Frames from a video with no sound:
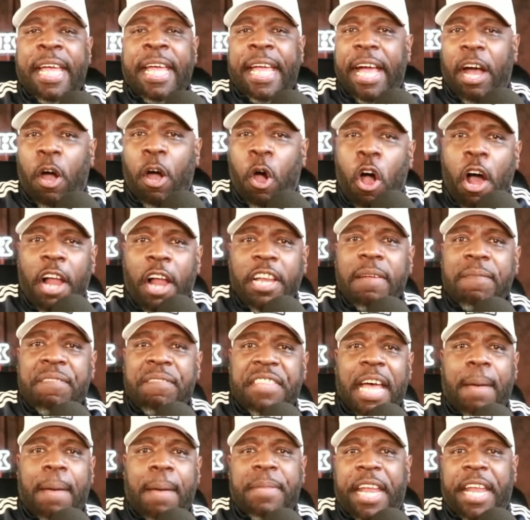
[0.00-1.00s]
all of
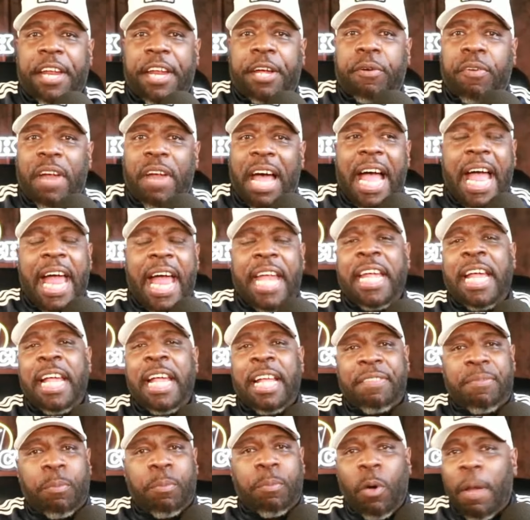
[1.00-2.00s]
them that are crying,
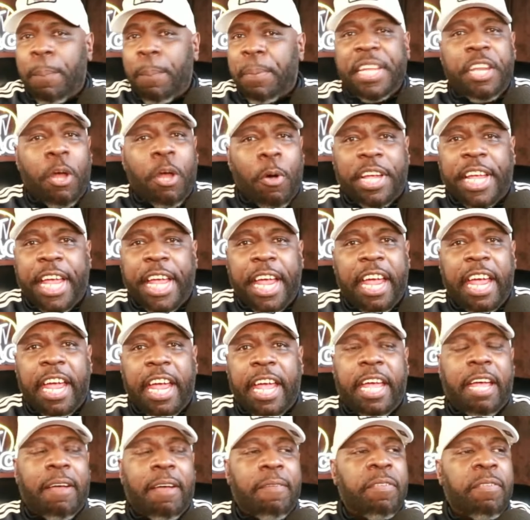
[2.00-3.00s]
Whoopi don't
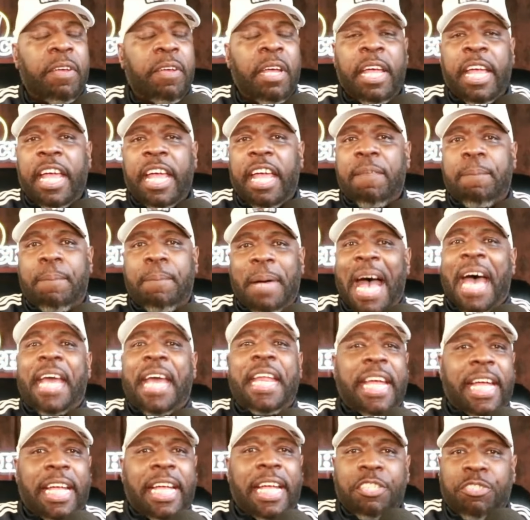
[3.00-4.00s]
care if if
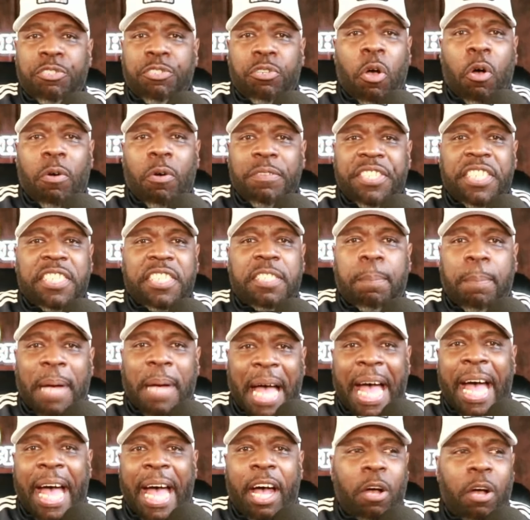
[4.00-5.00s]
Biden controls his
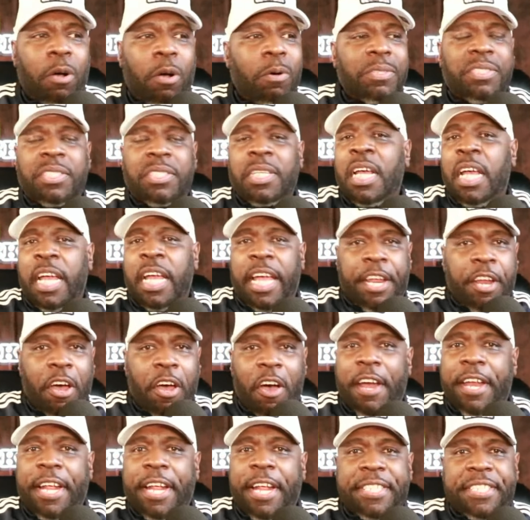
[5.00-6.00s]
bowels and
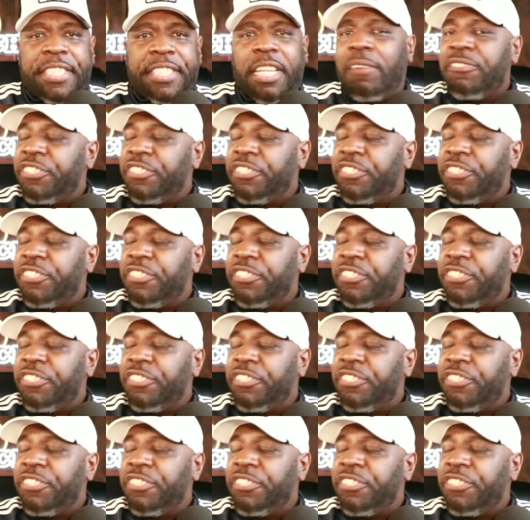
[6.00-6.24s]
all this stuff,